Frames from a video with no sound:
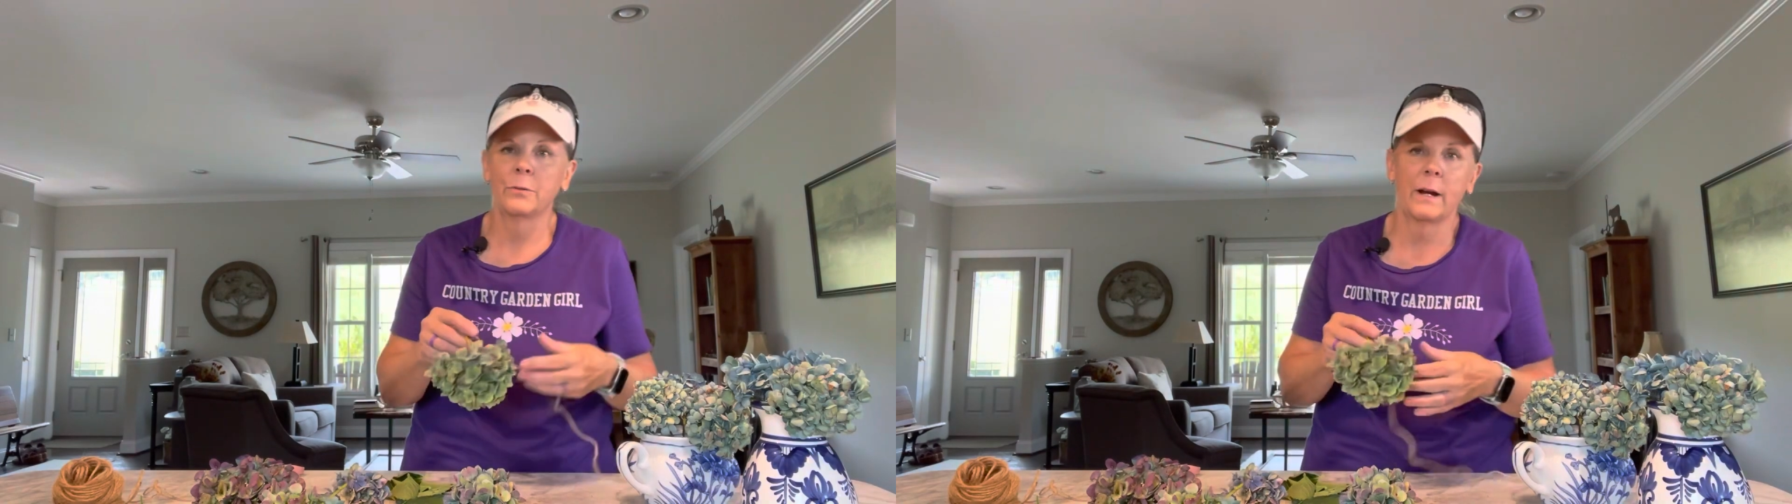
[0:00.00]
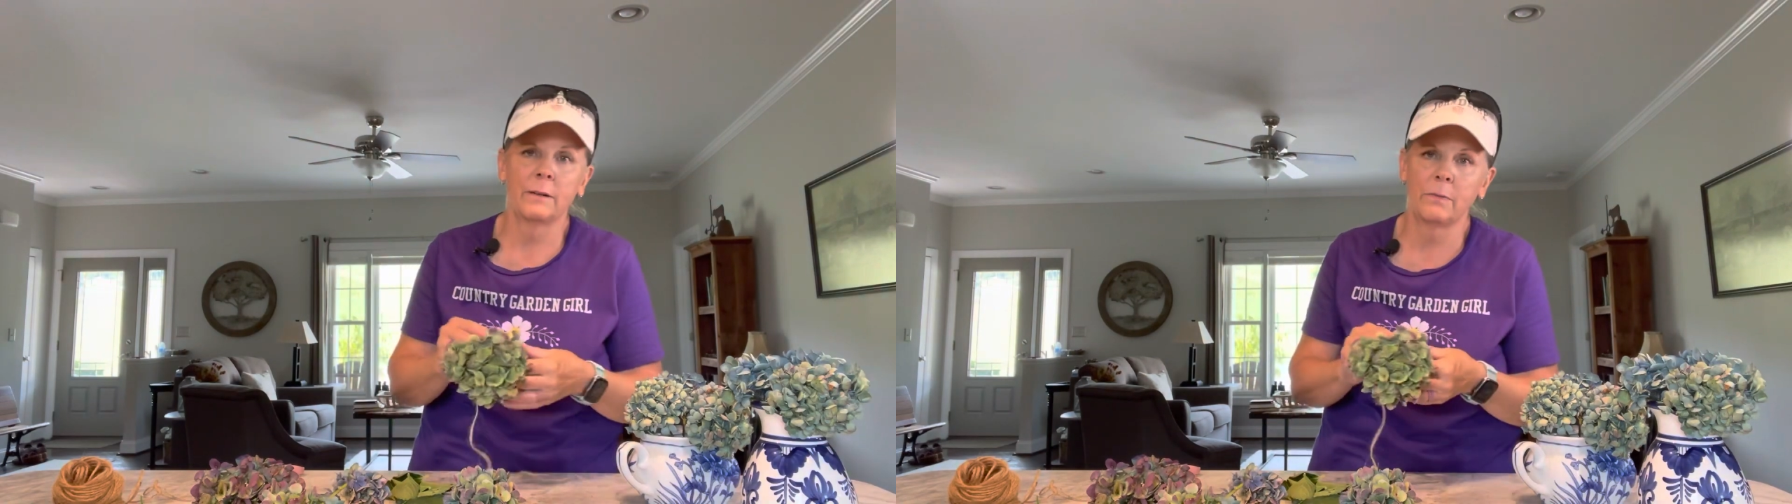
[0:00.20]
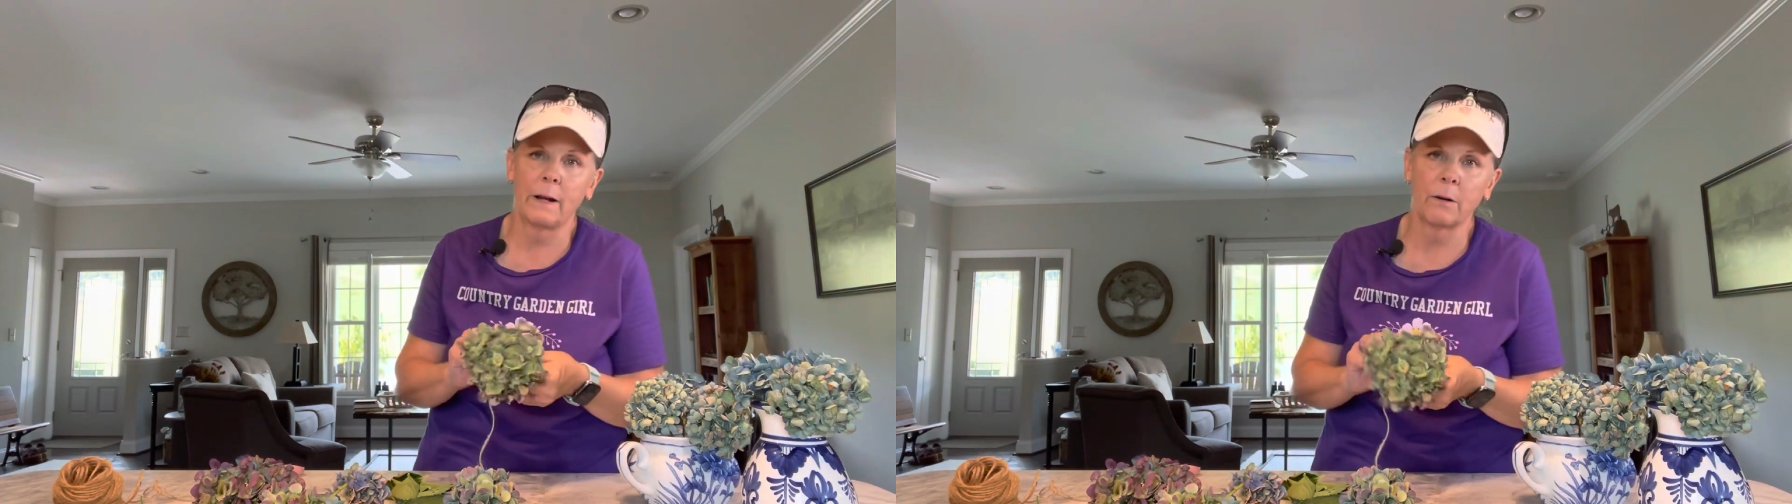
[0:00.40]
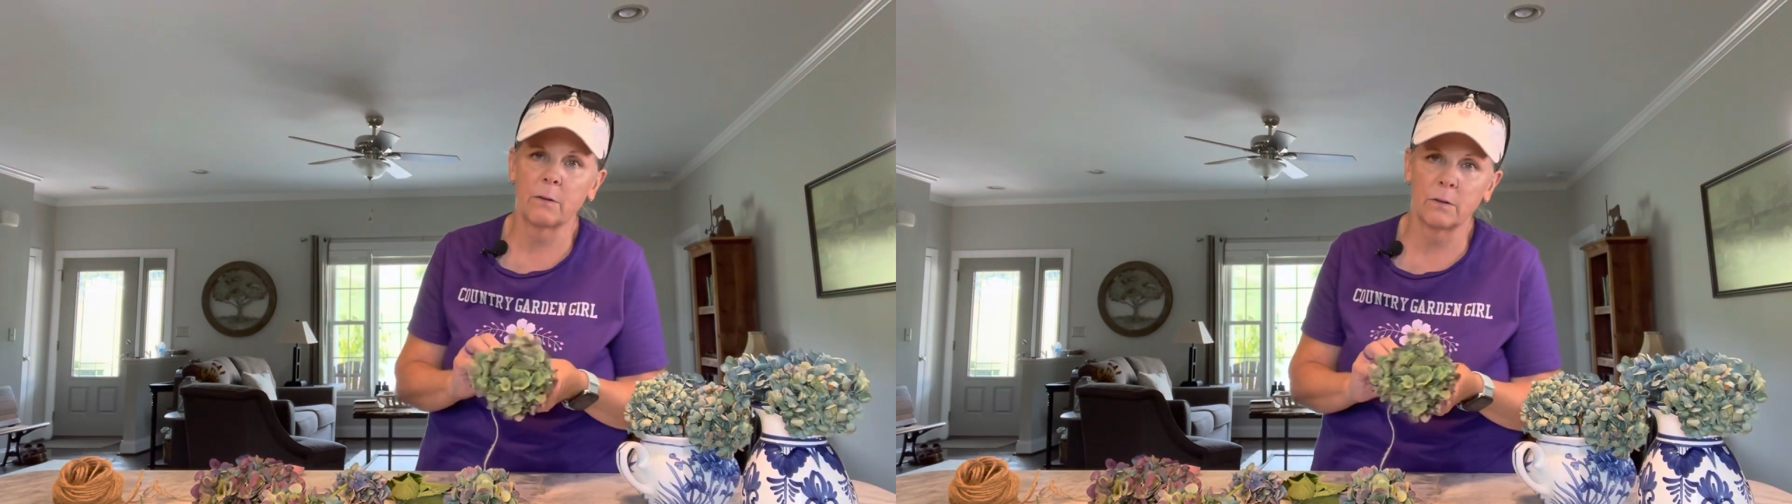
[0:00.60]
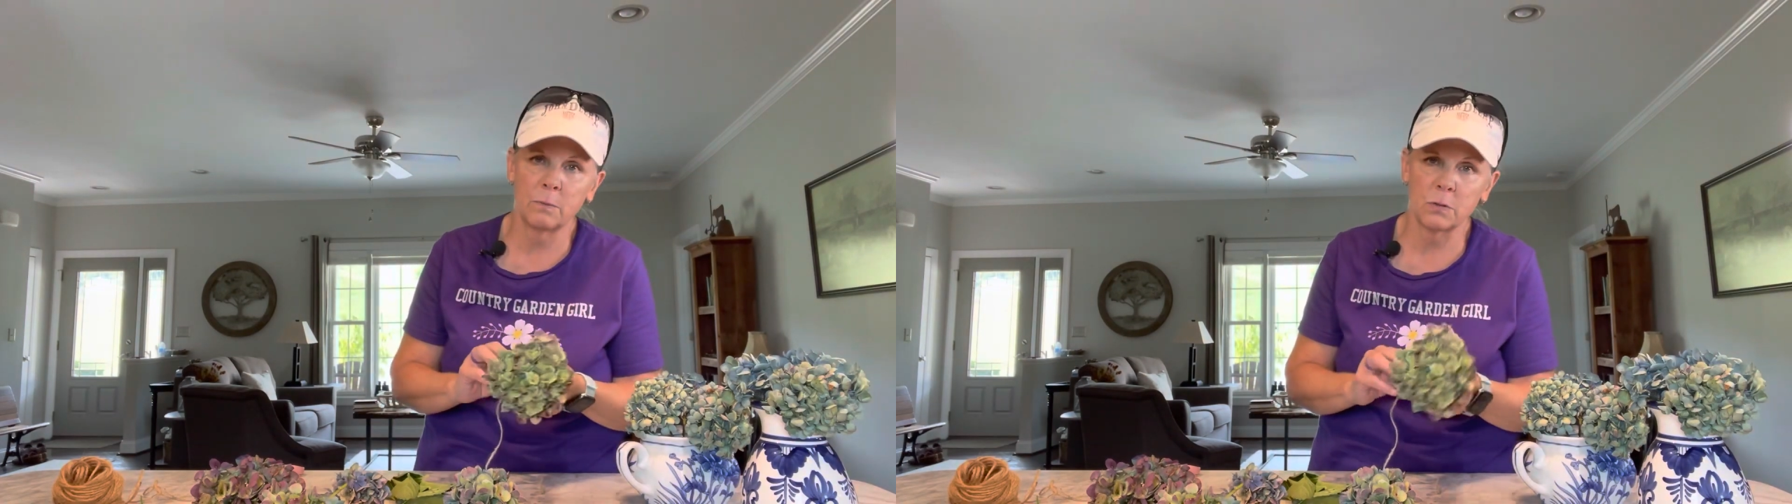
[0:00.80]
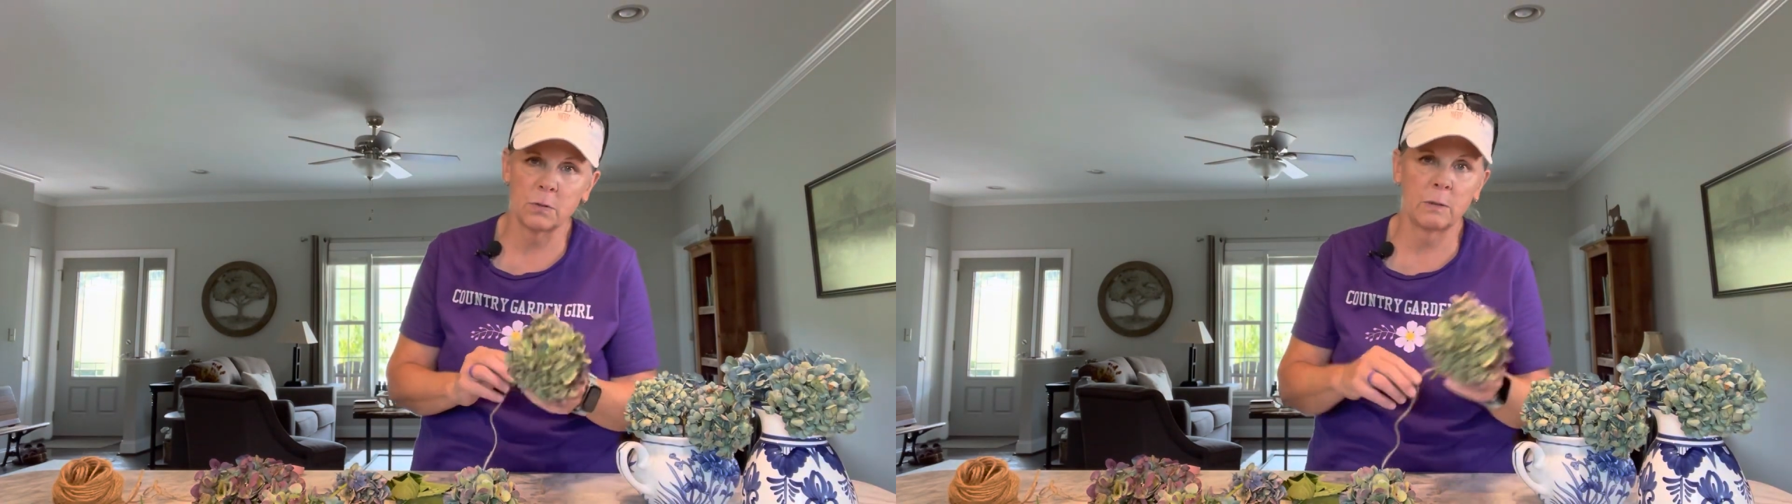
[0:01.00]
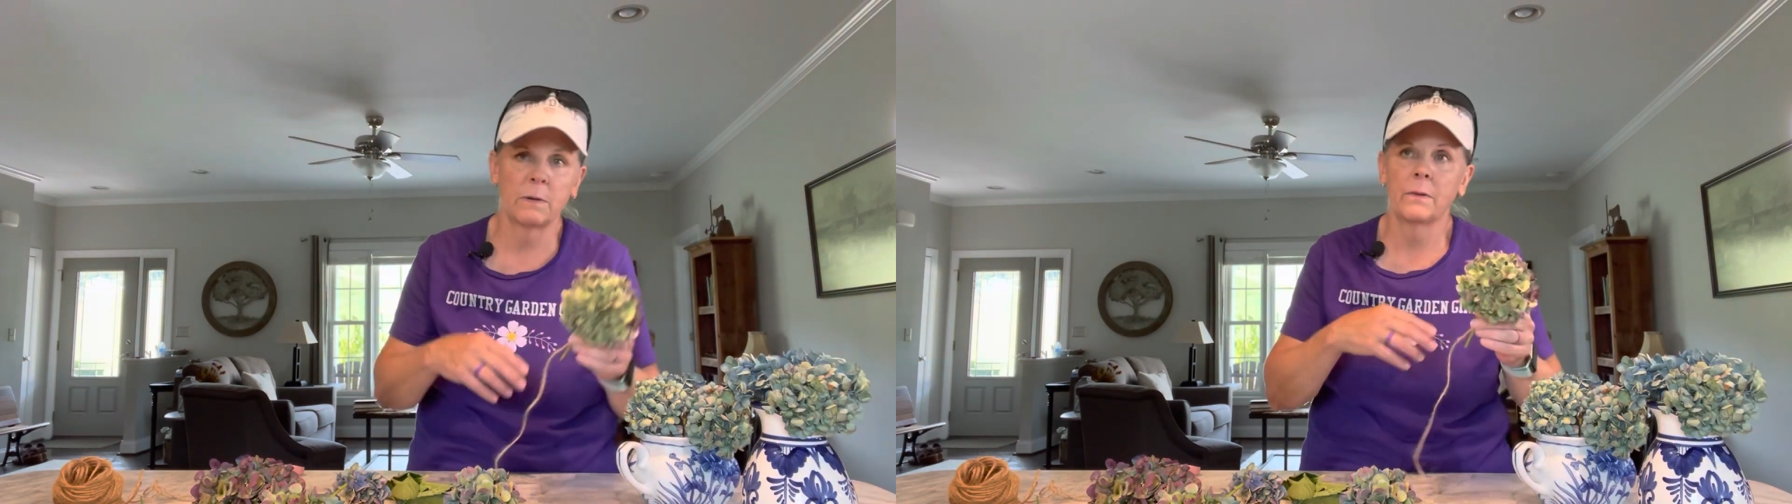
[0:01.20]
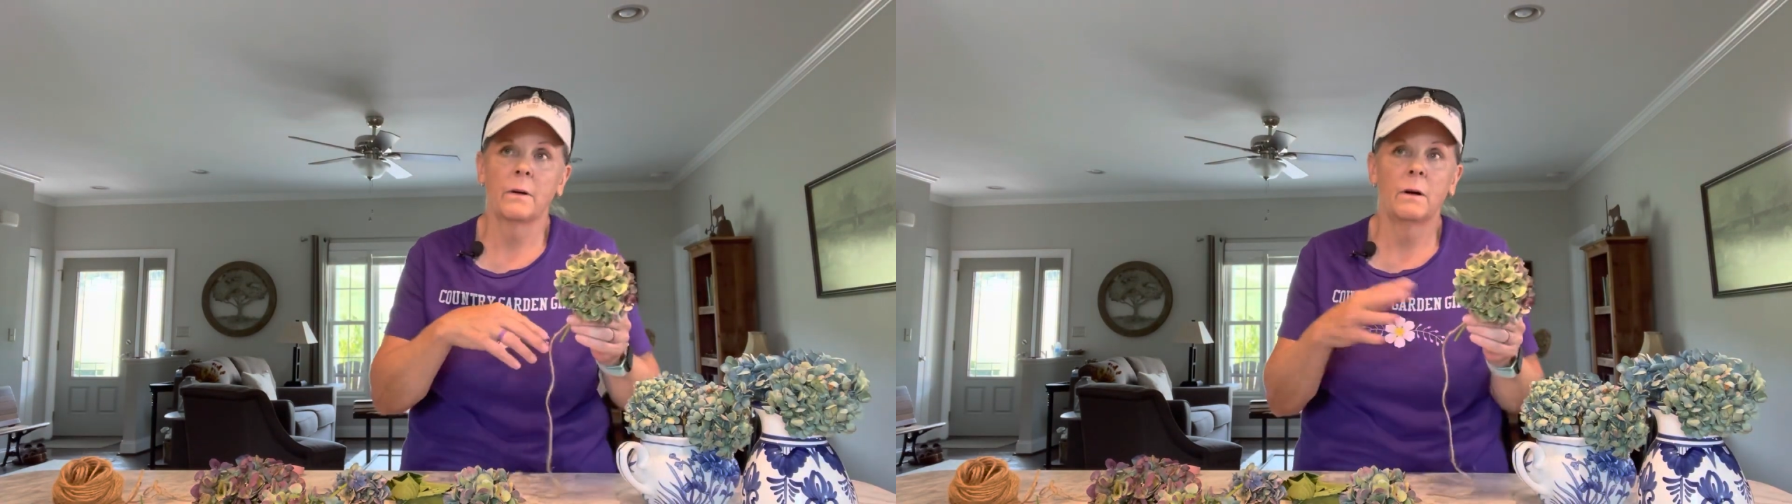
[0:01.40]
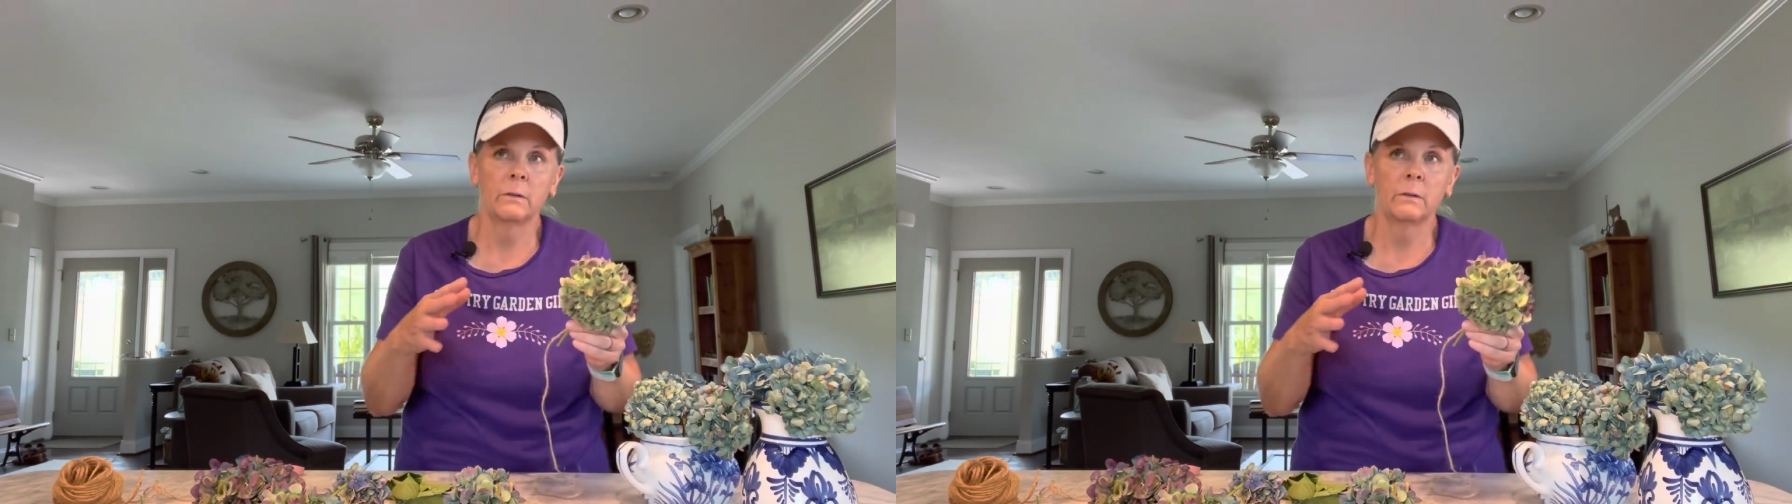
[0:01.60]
dried flower Christmas tree with